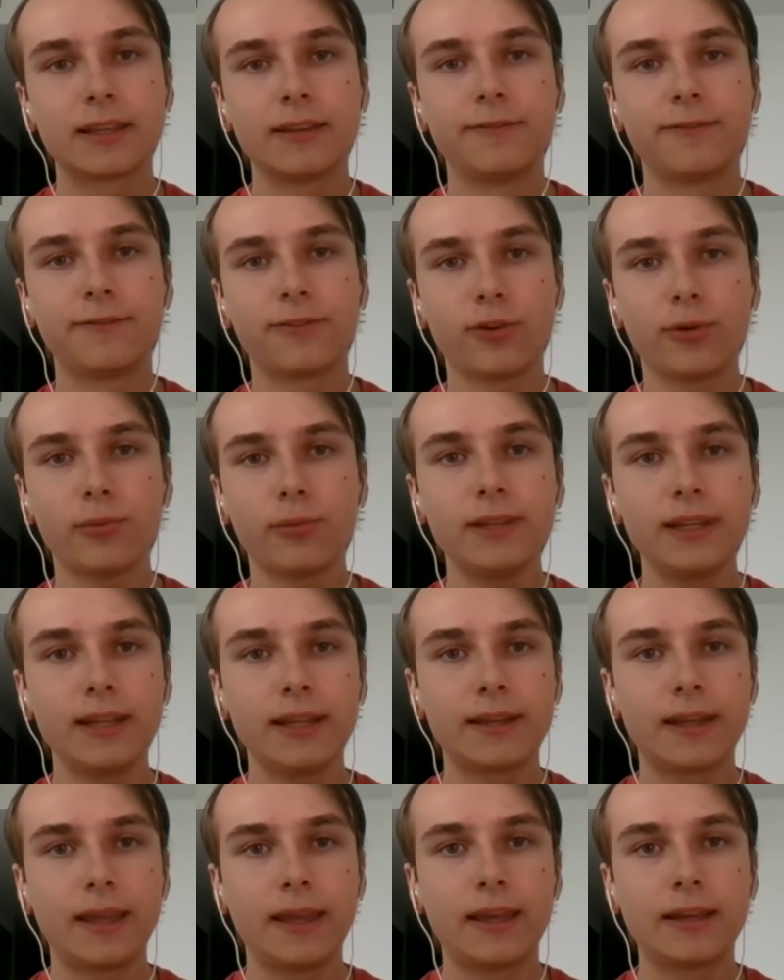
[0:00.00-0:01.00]
confirmed,
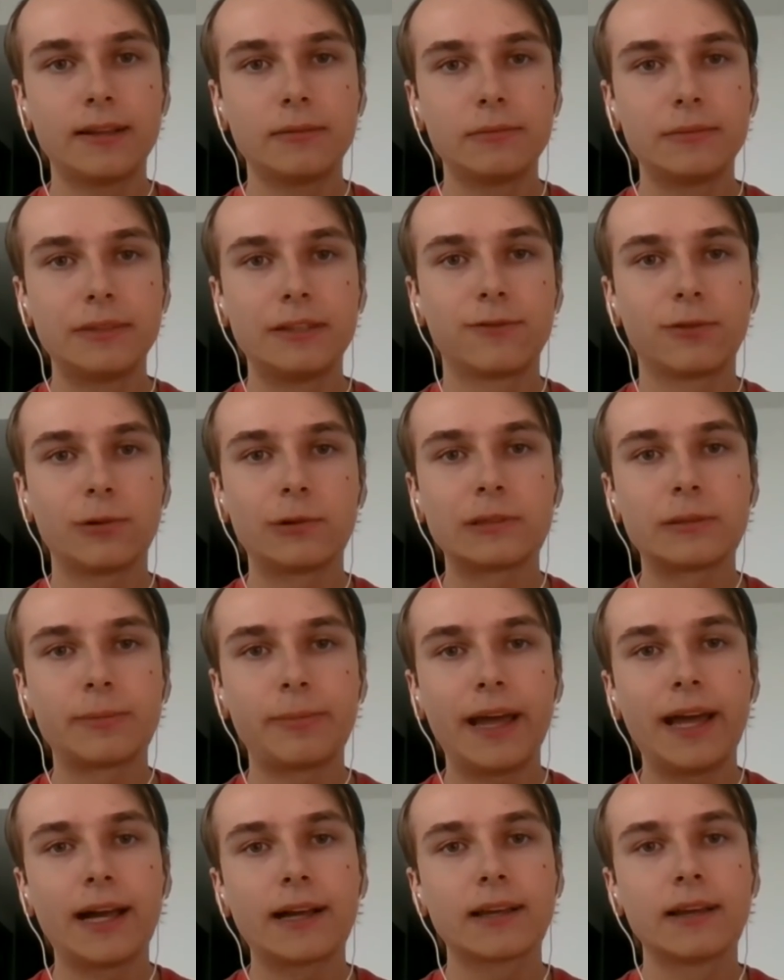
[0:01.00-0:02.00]
it can't be rolled back.